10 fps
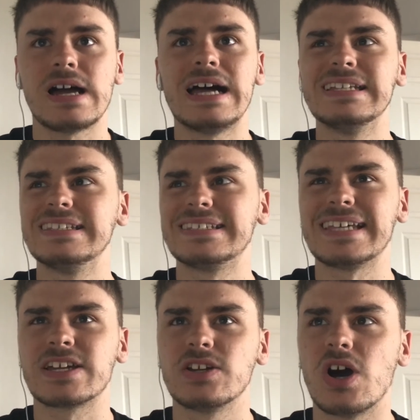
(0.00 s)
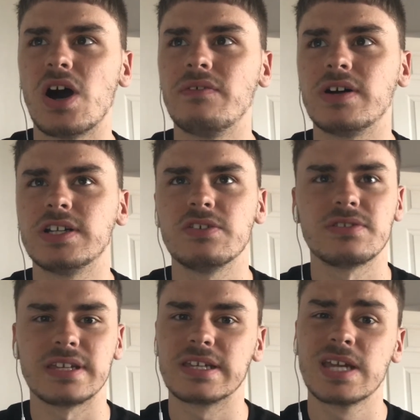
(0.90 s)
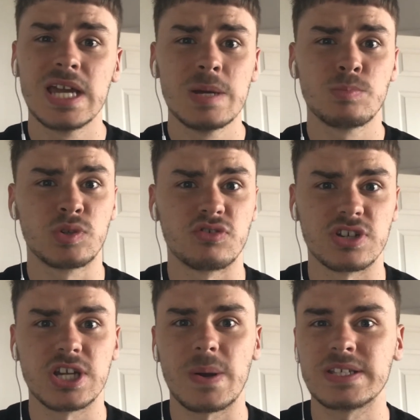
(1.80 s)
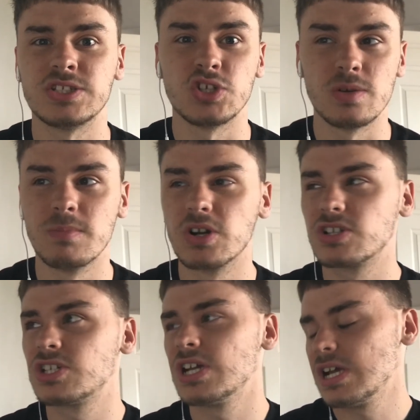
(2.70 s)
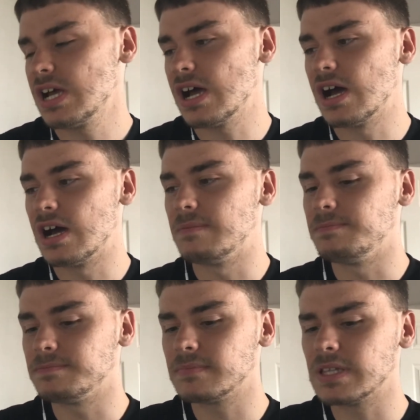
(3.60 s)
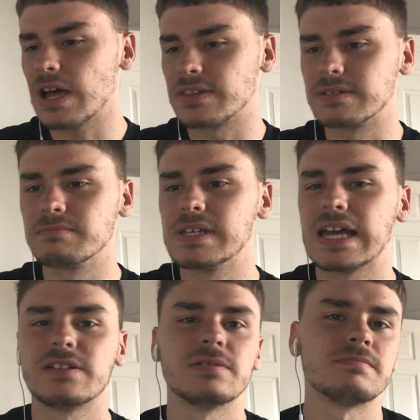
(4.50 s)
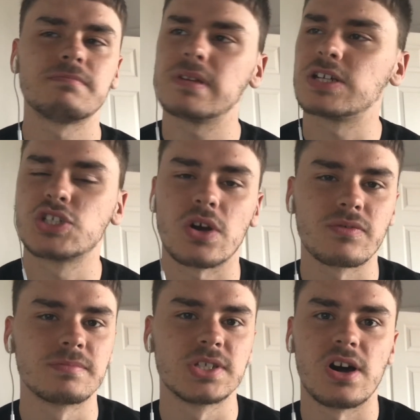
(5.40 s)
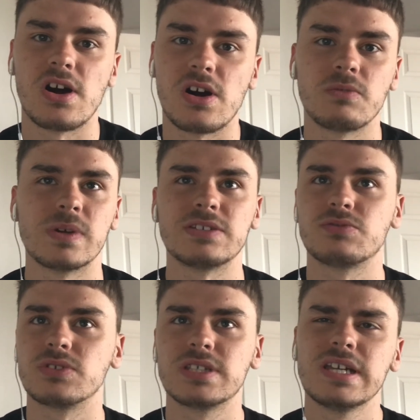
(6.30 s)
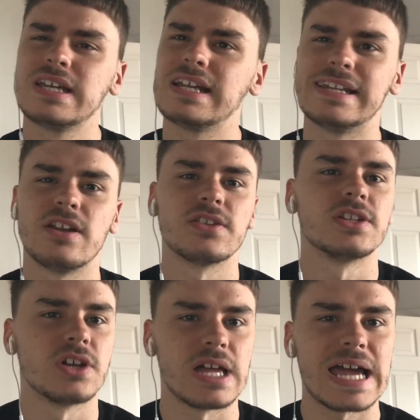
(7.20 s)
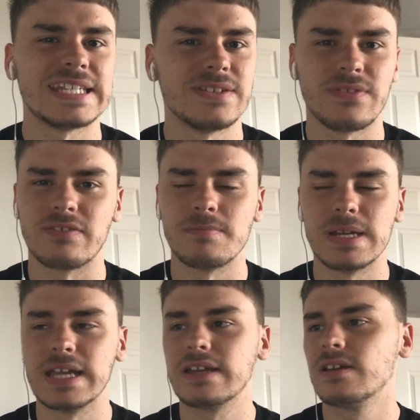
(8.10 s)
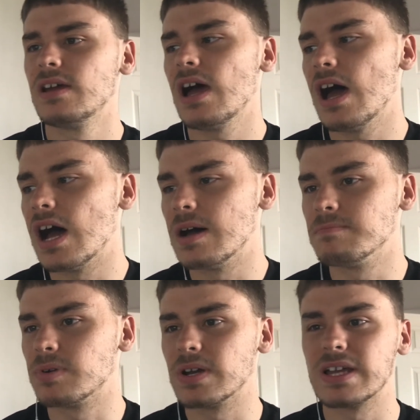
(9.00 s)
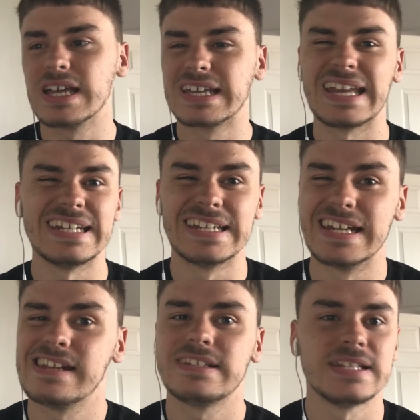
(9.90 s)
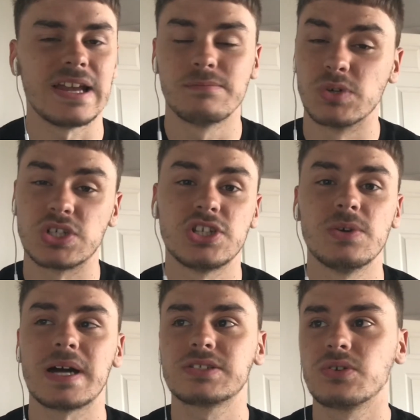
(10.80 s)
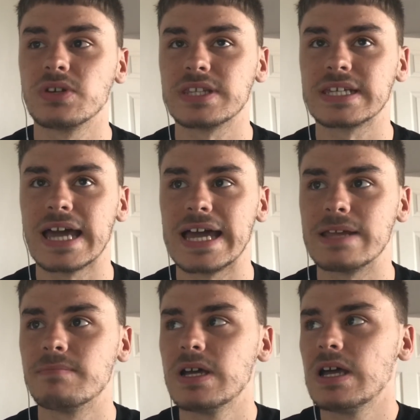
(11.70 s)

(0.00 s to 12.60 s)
And in the second half, I don't think Patricio had to do much. I think he had a shot from Zaha, which was in like the 85th minute. But again, it didn't have much to do at all in the game.